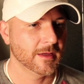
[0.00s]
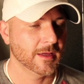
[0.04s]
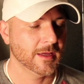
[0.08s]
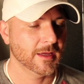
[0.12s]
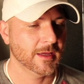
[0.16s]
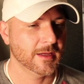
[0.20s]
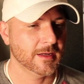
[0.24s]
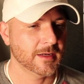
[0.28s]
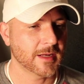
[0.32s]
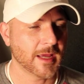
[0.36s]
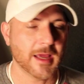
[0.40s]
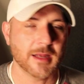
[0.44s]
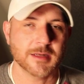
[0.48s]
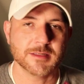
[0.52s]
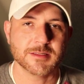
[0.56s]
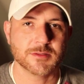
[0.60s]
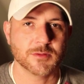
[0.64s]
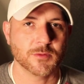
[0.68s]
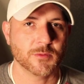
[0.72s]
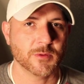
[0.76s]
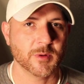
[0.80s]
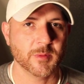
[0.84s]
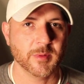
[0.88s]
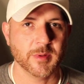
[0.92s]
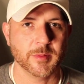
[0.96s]
And I just
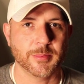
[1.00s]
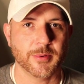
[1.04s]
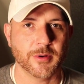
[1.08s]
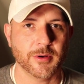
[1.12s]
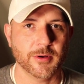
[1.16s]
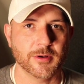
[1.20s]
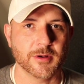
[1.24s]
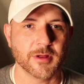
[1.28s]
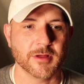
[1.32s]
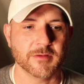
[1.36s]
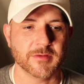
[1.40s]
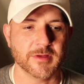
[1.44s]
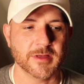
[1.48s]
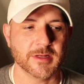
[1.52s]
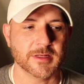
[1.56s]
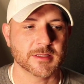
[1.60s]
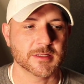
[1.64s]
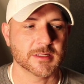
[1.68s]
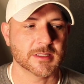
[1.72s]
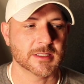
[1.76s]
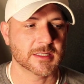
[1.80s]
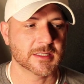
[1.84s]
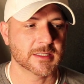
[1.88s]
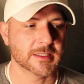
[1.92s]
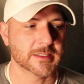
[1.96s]
don't want to be part of it.
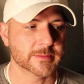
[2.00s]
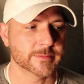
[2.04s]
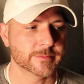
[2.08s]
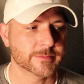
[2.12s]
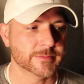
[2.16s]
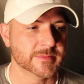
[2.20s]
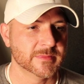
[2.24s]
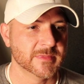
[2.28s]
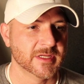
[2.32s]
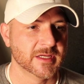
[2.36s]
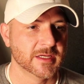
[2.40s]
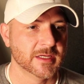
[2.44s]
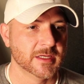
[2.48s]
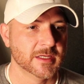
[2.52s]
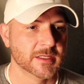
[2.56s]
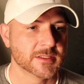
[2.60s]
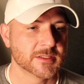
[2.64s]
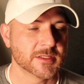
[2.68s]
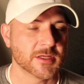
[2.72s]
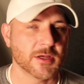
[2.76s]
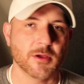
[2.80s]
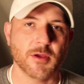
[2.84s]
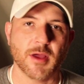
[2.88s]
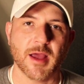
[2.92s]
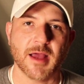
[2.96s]
Um,
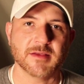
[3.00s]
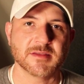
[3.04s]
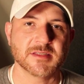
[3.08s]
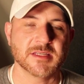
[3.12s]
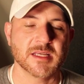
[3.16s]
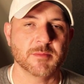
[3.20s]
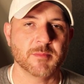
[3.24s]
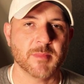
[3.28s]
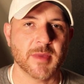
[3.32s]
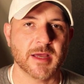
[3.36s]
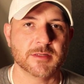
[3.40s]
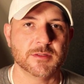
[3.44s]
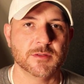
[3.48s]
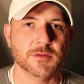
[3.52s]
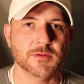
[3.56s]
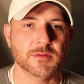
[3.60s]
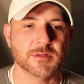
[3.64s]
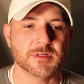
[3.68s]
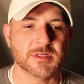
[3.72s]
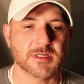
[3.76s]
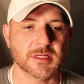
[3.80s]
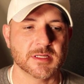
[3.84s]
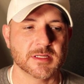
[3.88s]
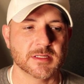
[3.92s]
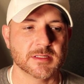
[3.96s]
so I said my two
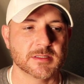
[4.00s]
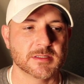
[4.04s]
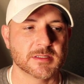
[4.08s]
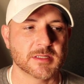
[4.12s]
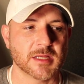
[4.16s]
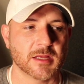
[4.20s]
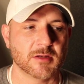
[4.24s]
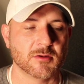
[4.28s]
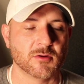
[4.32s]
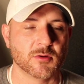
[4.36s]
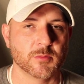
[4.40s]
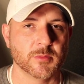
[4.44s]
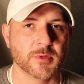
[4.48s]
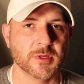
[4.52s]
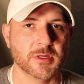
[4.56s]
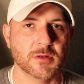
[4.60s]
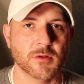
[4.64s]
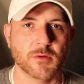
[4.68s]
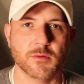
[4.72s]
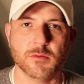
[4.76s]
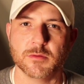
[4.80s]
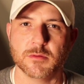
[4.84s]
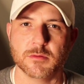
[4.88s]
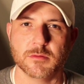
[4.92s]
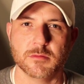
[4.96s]
cents. I normally
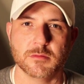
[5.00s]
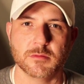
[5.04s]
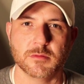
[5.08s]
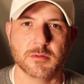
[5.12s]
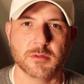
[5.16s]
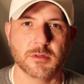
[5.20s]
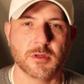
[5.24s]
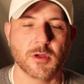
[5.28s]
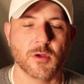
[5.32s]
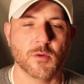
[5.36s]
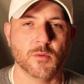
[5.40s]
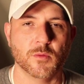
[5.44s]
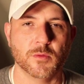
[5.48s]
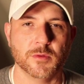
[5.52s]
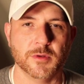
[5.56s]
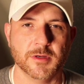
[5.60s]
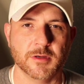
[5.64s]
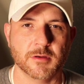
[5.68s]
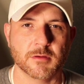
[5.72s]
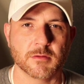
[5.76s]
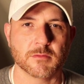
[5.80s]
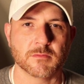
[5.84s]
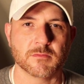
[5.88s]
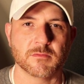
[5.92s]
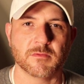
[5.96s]
don't go on
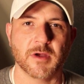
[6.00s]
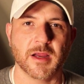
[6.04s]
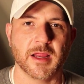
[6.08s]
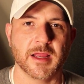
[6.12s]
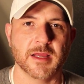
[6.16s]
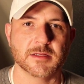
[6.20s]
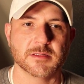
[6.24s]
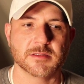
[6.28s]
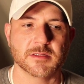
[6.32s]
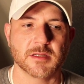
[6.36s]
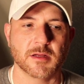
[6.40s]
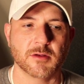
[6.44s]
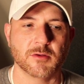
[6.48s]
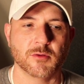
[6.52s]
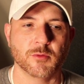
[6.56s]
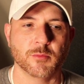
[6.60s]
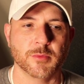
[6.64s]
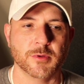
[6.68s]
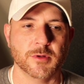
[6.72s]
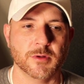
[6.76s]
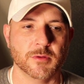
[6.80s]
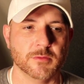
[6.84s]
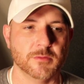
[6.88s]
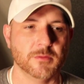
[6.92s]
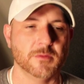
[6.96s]
here on rants. I
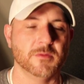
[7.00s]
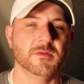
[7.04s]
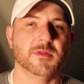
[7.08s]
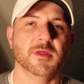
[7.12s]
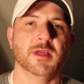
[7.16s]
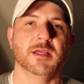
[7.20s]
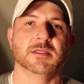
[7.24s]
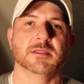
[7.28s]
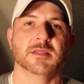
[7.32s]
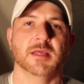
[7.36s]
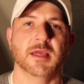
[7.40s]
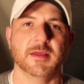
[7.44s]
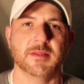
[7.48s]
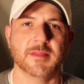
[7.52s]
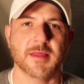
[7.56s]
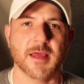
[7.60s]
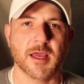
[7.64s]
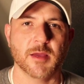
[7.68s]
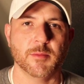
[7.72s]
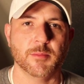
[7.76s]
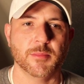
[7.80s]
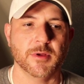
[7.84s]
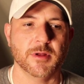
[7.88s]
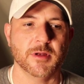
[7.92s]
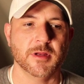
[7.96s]
normally don't do things like
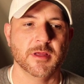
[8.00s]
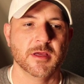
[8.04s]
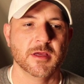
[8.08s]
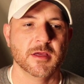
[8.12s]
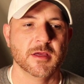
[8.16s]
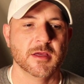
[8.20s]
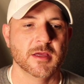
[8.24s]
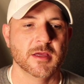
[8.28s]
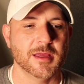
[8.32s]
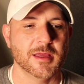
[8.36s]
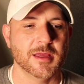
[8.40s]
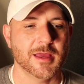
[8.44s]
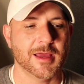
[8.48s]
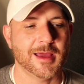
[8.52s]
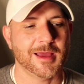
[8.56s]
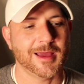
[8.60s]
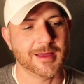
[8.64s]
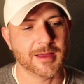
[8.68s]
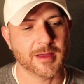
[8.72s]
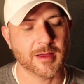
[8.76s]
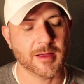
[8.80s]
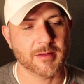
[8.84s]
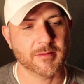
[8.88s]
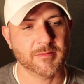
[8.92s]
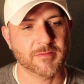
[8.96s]
that, but
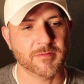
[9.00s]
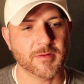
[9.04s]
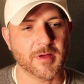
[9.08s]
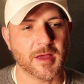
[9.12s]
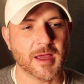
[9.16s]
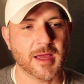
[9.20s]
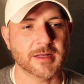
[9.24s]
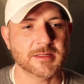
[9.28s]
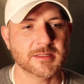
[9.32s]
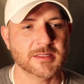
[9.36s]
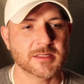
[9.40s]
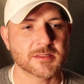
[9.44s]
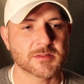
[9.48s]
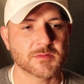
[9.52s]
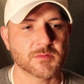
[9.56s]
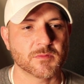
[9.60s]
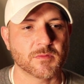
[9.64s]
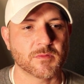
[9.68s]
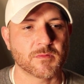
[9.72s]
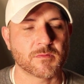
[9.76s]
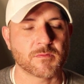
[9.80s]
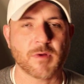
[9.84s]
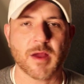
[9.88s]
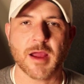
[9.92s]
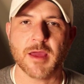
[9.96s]
I, I just
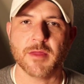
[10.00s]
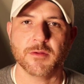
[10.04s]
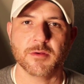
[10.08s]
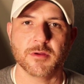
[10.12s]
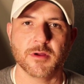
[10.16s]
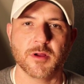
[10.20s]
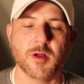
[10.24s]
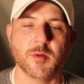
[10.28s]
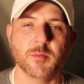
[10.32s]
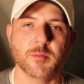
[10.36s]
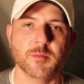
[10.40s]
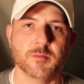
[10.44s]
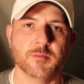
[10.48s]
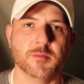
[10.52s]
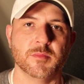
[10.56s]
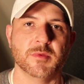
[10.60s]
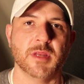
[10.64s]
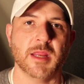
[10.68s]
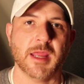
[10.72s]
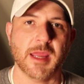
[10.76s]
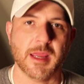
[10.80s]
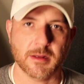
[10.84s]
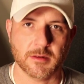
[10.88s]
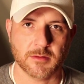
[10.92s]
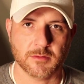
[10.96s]
would rather come
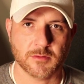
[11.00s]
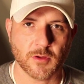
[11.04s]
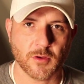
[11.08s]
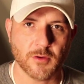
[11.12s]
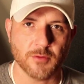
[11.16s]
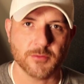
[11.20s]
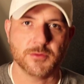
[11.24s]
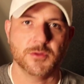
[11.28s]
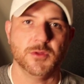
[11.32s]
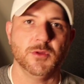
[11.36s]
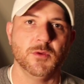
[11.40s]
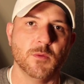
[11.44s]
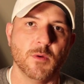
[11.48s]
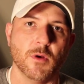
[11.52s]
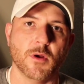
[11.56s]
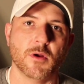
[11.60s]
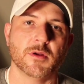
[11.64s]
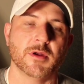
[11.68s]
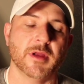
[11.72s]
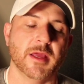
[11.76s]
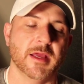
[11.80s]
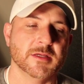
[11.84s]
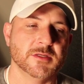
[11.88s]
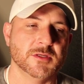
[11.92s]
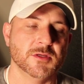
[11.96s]
eh, talk to you all
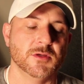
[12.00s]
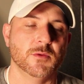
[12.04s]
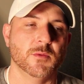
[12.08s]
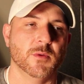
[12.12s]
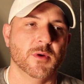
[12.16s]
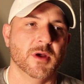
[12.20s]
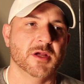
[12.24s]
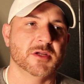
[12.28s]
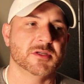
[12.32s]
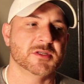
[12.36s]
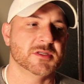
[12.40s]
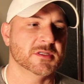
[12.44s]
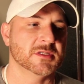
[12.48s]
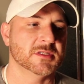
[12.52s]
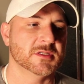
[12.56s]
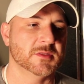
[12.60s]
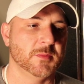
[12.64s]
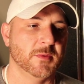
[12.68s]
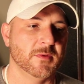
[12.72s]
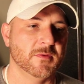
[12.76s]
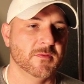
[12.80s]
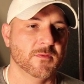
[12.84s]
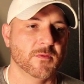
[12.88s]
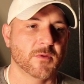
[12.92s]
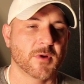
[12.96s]
and ask you questions
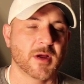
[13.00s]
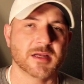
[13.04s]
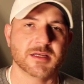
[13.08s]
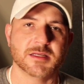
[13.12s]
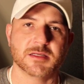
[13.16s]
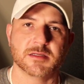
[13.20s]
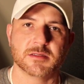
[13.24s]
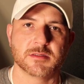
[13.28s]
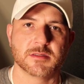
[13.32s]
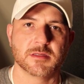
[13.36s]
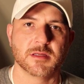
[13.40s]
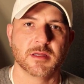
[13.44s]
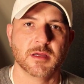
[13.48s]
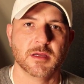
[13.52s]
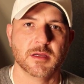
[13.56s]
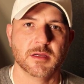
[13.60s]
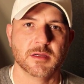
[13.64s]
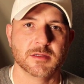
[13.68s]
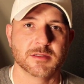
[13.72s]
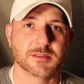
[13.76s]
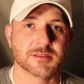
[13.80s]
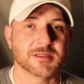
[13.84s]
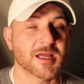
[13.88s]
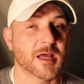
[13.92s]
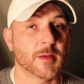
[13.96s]
before I just
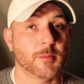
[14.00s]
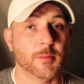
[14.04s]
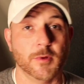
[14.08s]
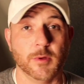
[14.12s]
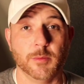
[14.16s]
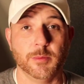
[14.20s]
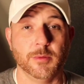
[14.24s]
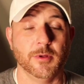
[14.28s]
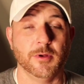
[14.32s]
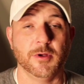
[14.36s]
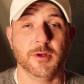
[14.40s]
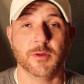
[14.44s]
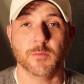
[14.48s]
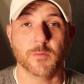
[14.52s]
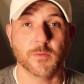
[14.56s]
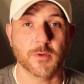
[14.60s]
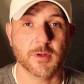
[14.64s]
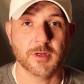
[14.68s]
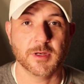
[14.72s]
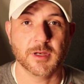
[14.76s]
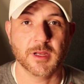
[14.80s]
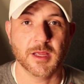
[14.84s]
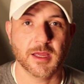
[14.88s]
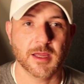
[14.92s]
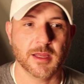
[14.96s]
stop uploading
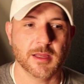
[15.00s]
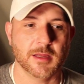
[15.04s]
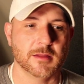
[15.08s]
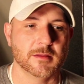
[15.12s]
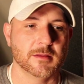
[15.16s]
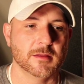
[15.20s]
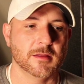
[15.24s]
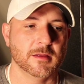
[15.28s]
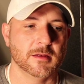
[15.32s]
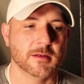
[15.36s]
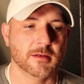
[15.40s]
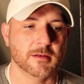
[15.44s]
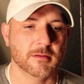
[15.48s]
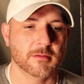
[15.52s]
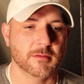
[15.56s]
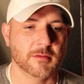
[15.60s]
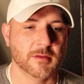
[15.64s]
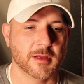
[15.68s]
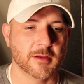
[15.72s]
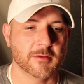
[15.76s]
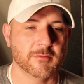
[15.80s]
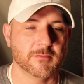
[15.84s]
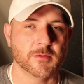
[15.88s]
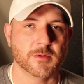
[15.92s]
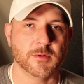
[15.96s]
one day and then
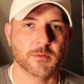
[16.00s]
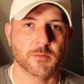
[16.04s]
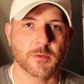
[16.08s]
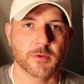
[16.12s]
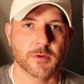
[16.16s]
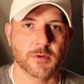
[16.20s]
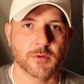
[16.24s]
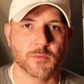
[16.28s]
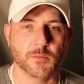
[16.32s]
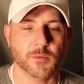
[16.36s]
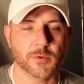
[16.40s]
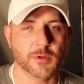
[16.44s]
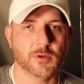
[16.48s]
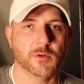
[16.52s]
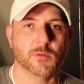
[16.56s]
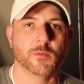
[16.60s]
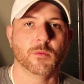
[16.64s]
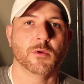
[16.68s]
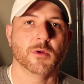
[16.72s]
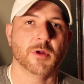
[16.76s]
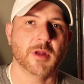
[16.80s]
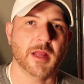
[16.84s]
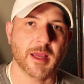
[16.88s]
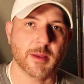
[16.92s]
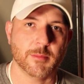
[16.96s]
everyone wondered what in the
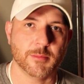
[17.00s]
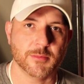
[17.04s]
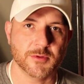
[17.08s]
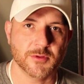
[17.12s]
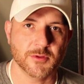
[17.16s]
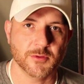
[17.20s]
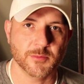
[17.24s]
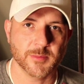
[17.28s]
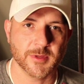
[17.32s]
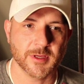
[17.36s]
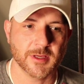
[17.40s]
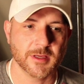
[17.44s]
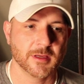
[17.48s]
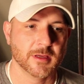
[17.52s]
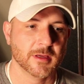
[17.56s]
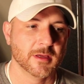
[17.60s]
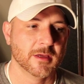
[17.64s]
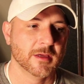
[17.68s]
world happened to me.